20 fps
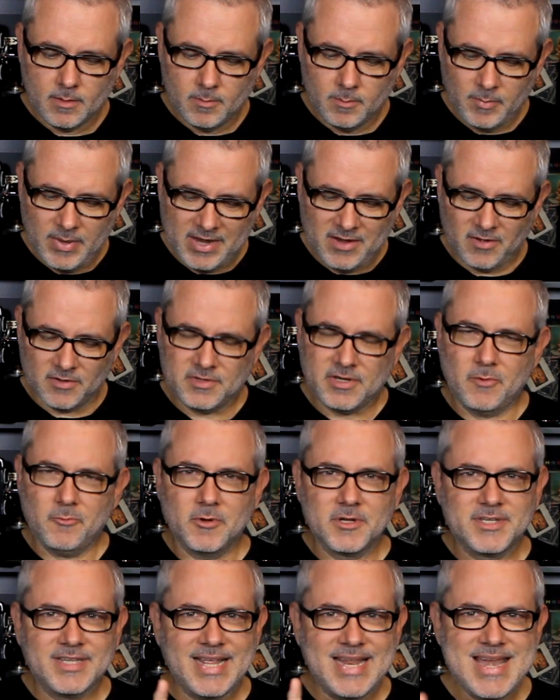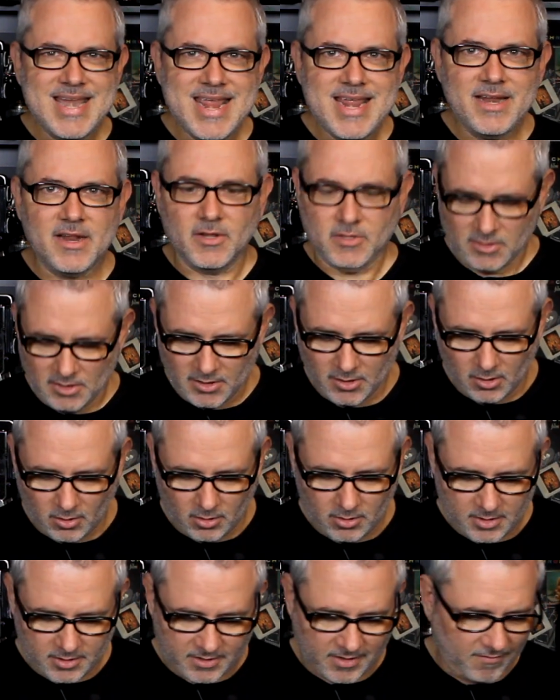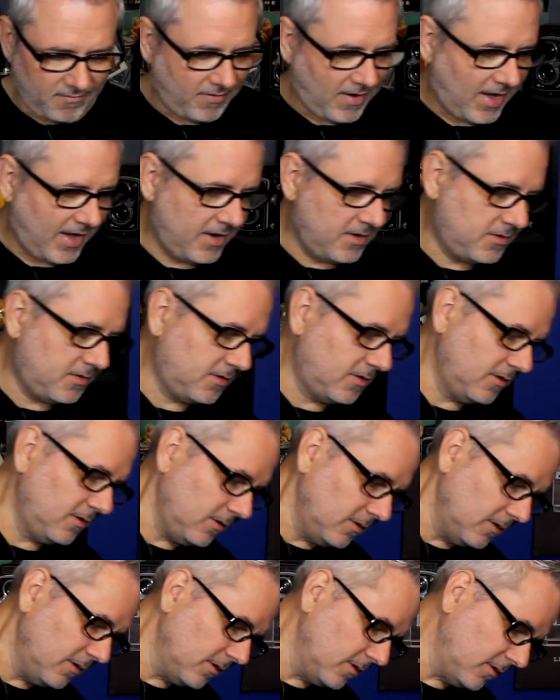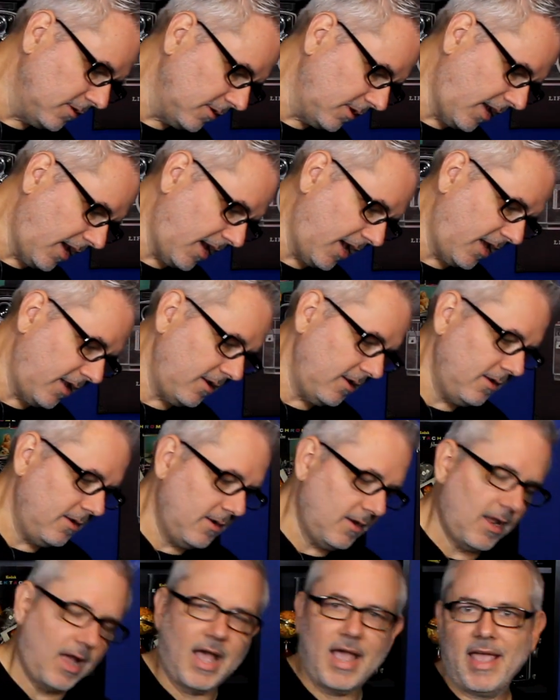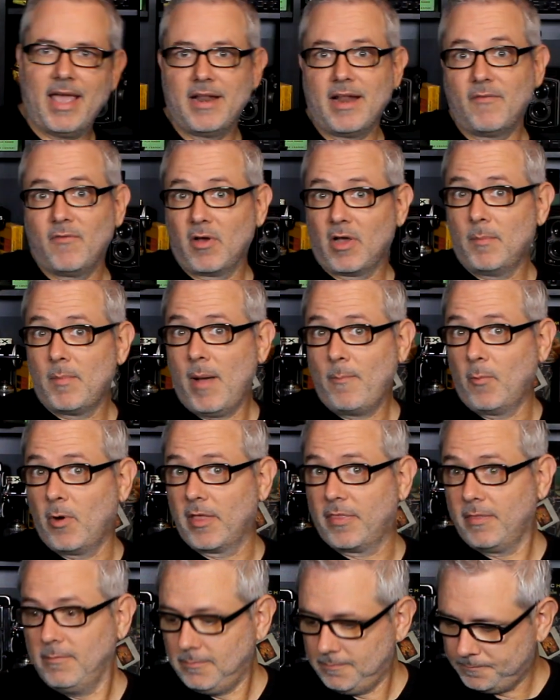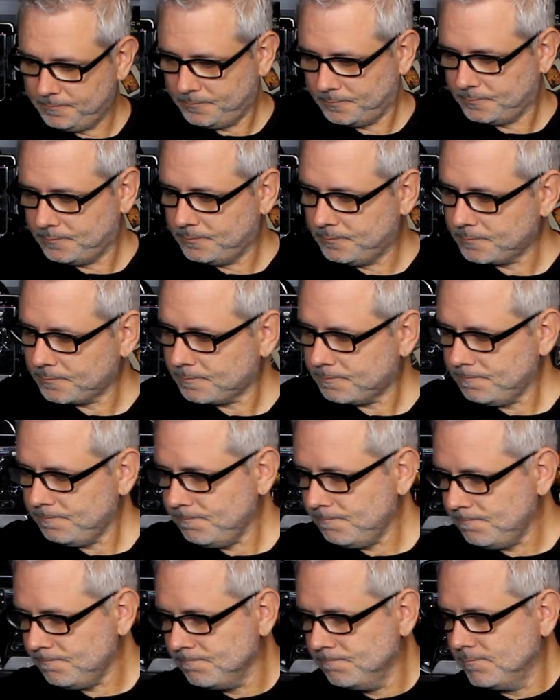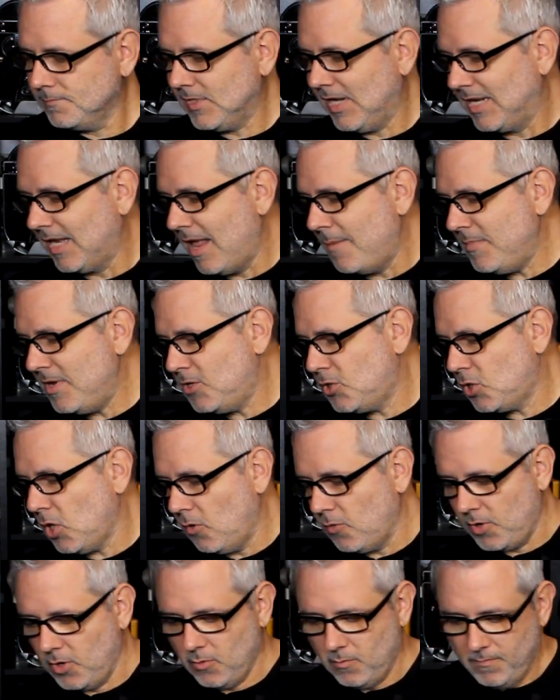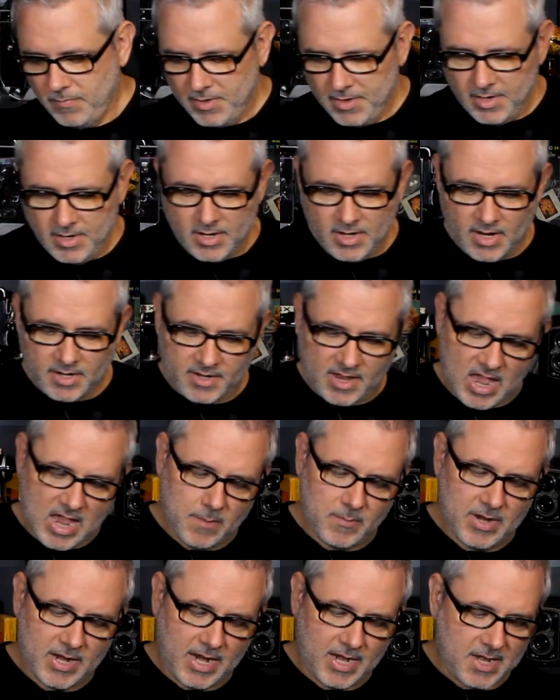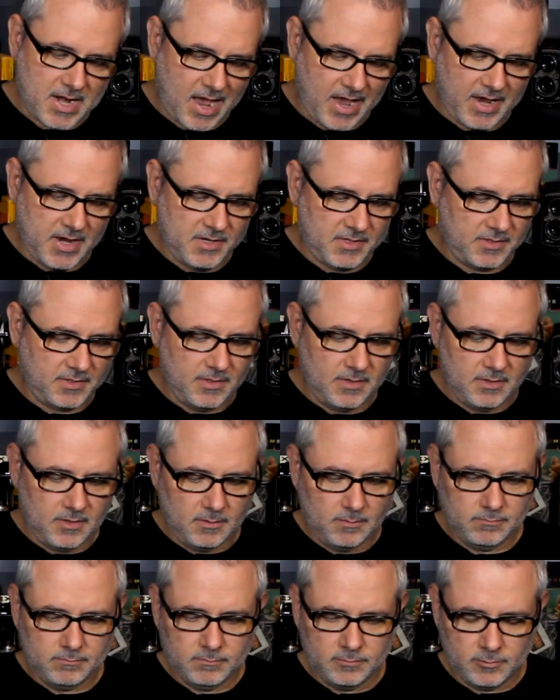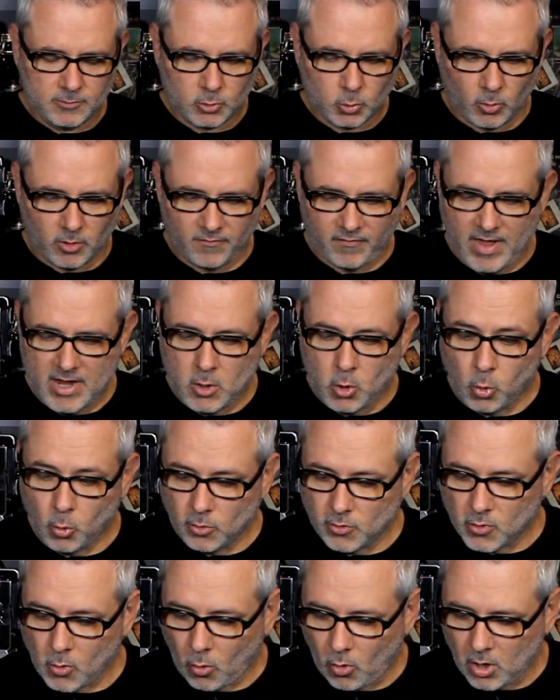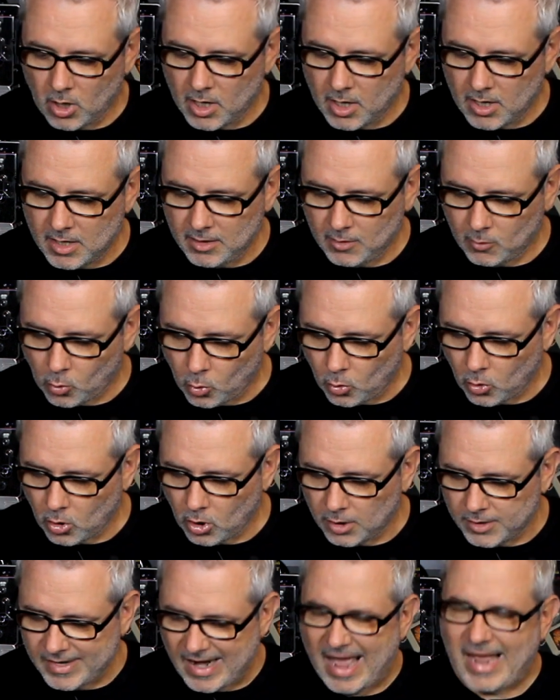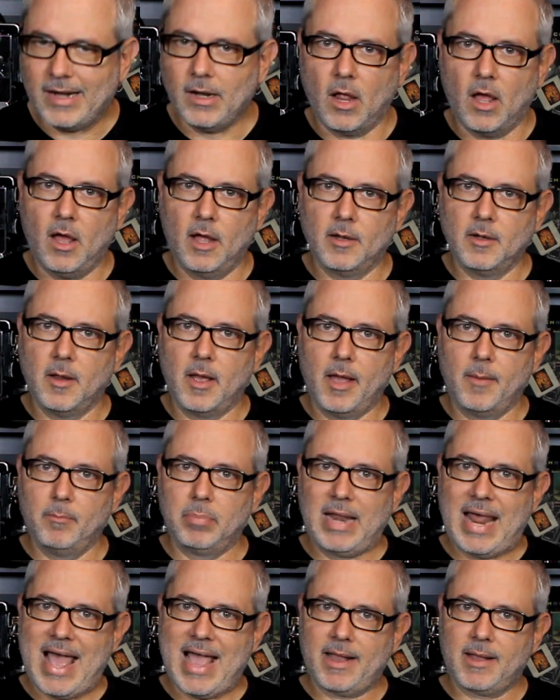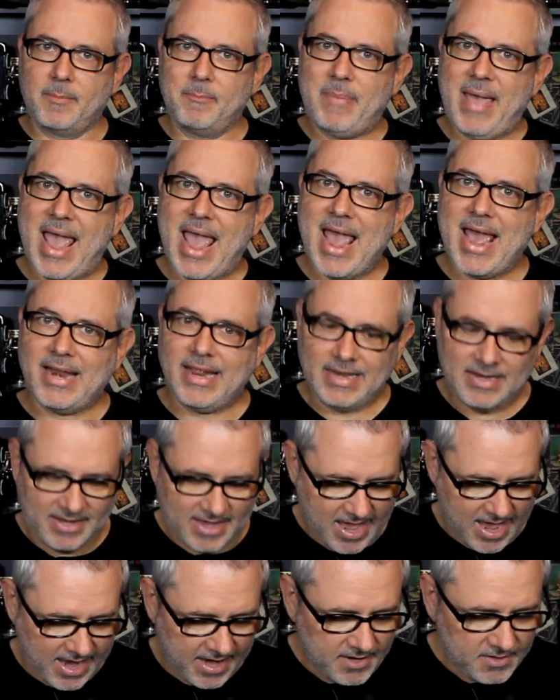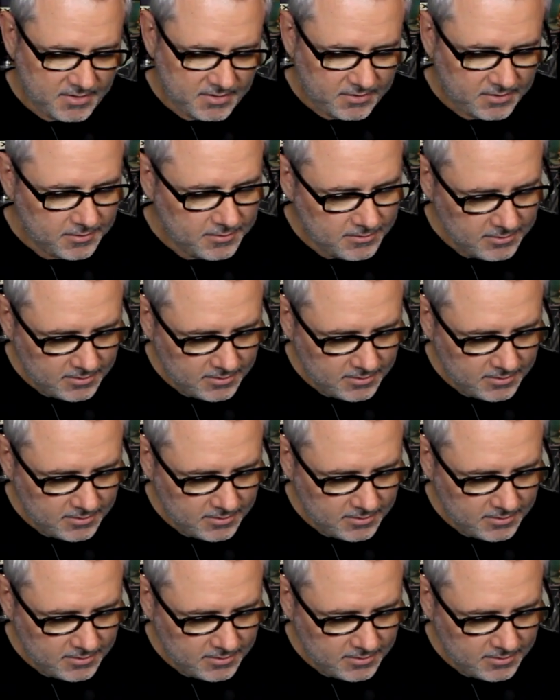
because it was the neatest little device that I had ever come up with. Let me show you. It came in a nice sort of a Kodora or nylon black padded case.